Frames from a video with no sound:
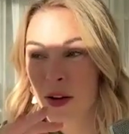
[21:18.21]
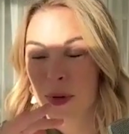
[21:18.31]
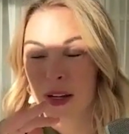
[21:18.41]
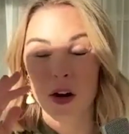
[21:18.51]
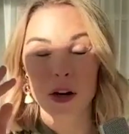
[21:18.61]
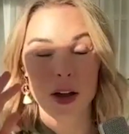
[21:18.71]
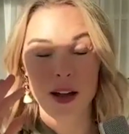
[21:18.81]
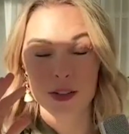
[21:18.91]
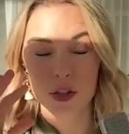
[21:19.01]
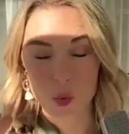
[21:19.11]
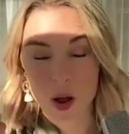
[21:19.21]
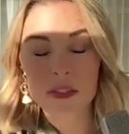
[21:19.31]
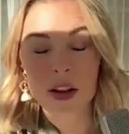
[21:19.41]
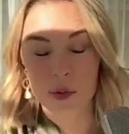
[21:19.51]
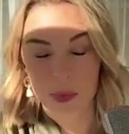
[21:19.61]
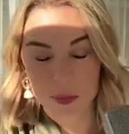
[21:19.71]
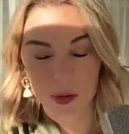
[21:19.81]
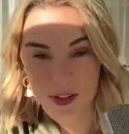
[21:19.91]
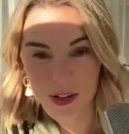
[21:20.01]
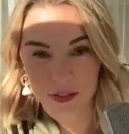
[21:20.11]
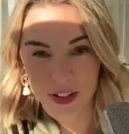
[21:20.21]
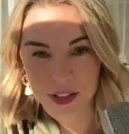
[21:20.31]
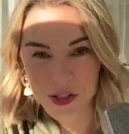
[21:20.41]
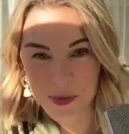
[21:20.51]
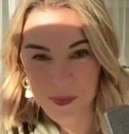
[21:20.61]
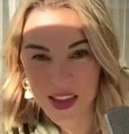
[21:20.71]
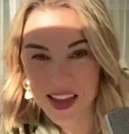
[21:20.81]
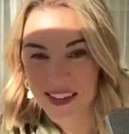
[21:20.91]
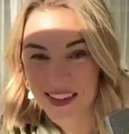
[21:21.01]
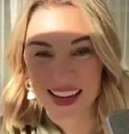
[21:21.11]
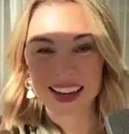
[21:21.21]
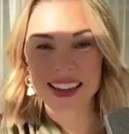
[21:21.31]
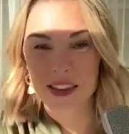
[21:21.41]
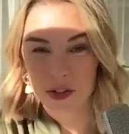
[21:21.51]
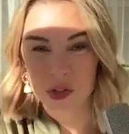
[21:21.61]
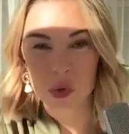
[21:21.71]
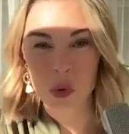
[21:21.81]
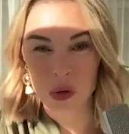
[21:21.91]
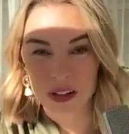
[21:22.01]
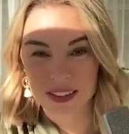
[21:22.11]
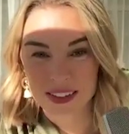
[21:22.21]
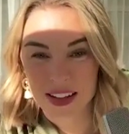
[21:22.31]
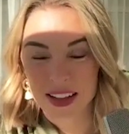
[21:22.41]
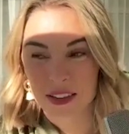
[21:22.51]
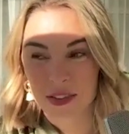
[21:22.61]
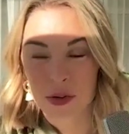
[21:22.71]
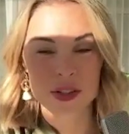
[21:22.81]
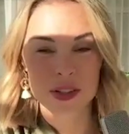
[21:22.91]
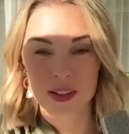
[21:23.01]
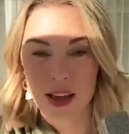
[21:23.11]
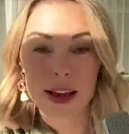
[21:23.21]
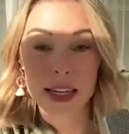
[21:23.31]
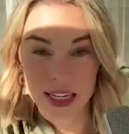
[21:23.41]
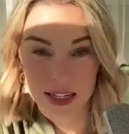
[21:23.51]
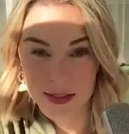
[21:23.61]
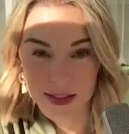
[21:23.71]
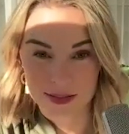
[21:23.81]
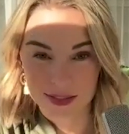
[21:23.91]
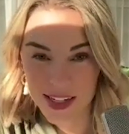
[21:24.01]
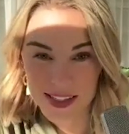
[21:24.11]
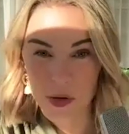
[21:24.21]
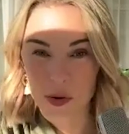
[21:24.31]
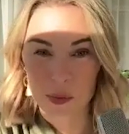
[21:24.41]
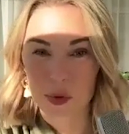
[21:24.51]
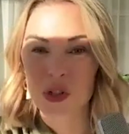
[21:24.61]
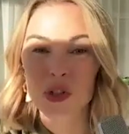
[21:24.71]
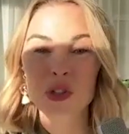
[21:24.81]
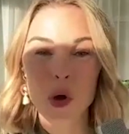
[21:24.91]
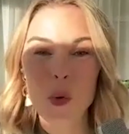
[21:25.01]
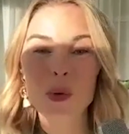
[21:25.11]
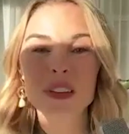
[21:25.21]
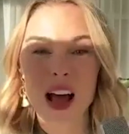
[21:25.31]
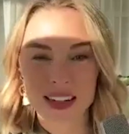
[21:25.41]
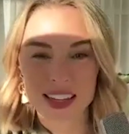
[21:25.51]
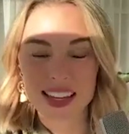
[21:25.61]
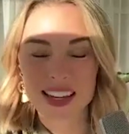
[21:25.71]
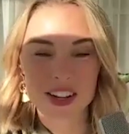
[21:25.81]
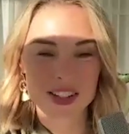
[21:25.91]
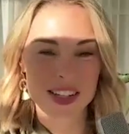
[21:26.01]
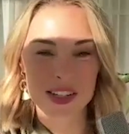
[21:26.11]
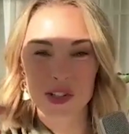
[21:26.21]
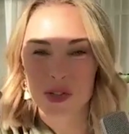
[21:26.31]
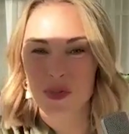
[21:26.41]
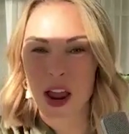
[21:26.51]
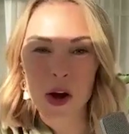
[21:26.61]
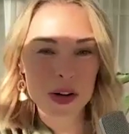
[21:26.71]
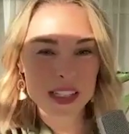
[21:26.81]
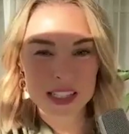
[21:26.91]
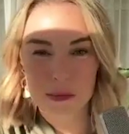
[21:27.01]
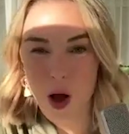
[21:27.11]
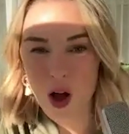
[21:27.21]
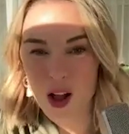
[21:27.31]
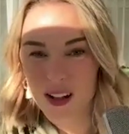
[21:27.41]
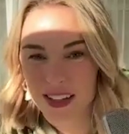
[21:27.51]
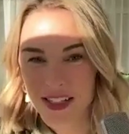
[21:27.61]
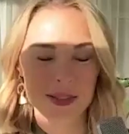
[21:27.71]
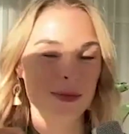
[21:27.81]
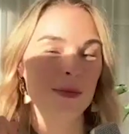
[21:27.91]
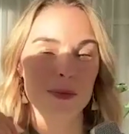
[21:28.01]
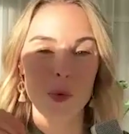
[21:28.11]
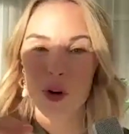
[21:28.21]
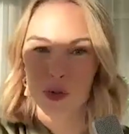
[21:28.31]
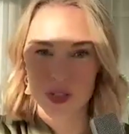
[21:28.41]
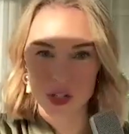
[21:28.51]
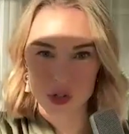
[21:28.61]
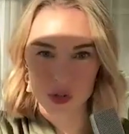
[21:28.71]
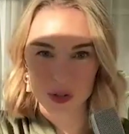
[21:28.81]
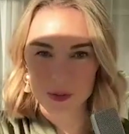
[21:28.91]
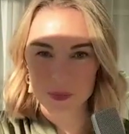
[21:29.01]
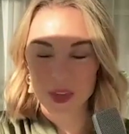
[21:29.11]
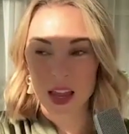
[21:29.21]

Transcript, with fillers: we are 1200 people in our village and in the school there's 90 kids Okay, so we're so lucky because it is very small and it's more traditional,